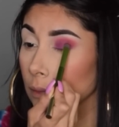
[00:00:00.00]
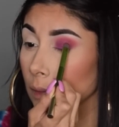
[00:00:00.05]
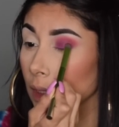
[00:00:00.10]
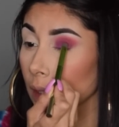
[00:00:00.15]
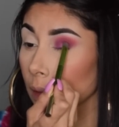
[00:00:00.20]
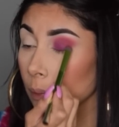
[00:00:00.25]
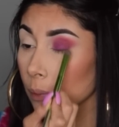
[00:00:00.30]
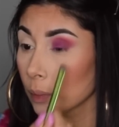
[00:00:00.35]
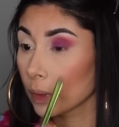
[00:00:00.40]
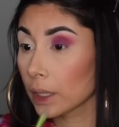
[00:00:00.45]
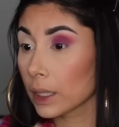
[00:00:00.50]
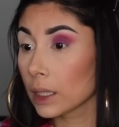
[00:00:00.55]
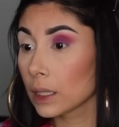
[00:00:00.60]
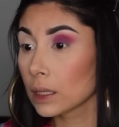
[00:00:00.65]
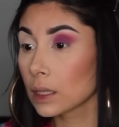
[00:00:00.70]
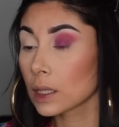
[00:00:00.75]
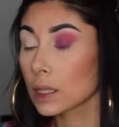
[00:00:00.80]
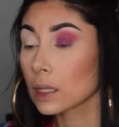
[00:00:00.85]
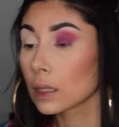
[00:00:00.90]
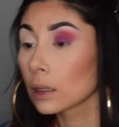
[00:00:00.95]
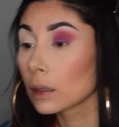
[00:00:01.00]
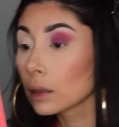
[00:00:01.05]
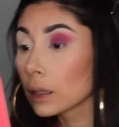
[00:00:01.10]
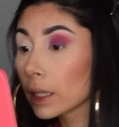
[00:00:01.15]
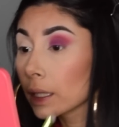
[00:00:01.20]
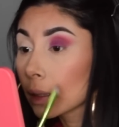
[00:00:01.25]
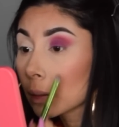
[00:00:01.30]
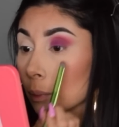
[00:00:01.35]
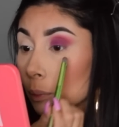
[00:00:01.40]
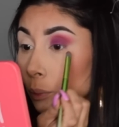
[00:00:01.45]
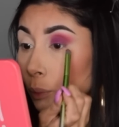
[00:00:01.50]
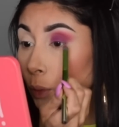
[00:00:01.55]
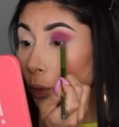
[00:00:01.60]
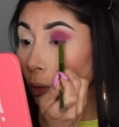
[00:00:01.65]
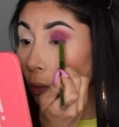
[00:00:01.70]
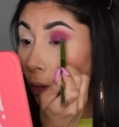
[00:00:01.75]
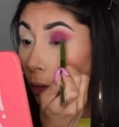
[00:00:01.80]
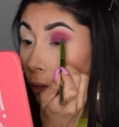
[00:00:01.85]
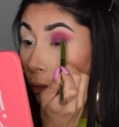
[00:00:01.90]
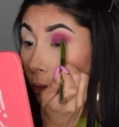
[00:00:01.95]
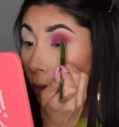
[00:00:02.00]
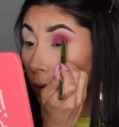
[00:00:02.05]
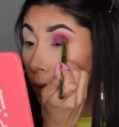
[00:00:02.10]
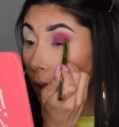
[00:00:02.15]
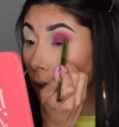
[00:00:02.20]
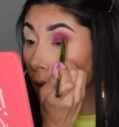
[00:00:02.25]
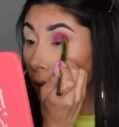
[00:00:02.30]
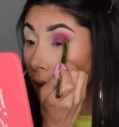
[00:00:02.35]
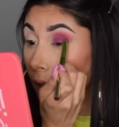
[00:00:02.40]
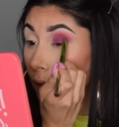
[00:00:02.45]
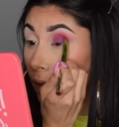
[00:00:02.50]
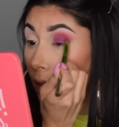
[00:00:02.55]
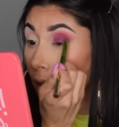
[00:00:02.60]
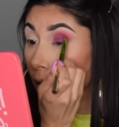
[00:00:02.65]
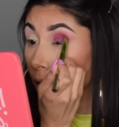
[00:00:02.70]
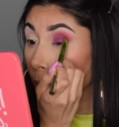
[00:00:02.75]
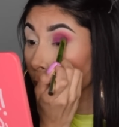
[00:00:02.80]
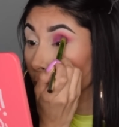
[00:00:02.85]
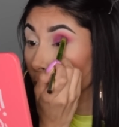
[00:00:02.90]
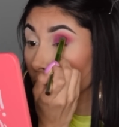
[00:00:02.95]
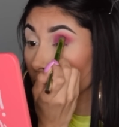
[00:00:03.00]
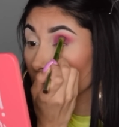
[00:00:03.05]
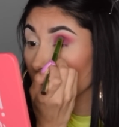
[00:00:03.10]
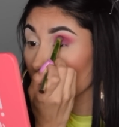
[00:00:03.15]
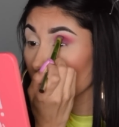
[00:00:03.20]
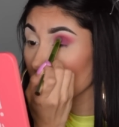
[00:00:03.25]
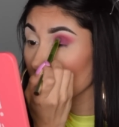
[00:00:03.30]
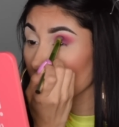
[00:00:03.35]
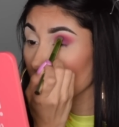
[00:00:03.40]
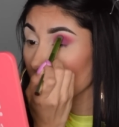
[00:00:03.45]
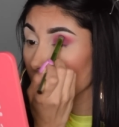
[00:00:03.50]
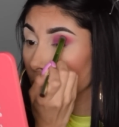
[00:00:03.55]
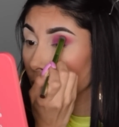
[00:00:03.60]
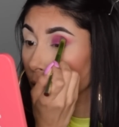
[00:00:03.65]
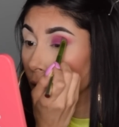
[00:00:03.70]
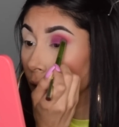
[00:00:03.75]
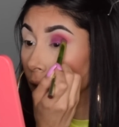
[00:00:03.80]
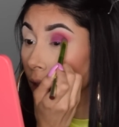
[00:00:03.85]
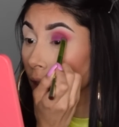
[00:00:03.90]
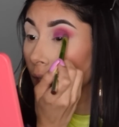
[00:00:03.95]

It blends like beautifully into the pink.